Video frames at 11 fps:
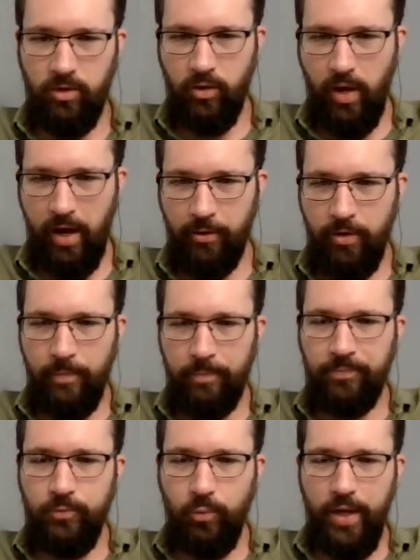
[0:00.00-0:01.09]
Okay.
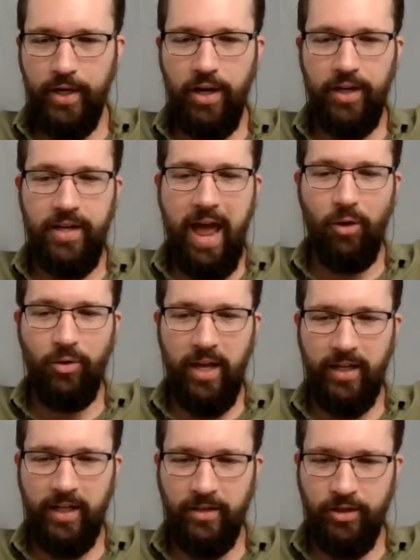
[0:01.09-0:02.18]
We're going to now
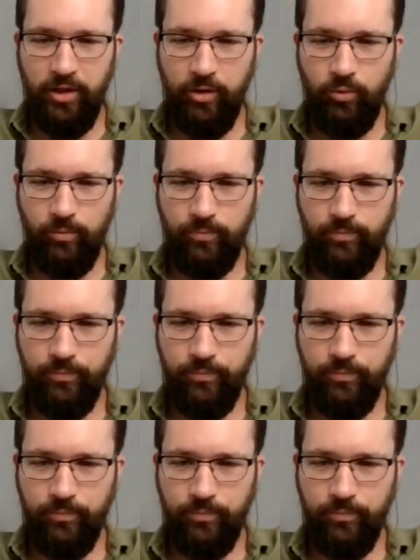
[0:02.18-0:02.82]
get into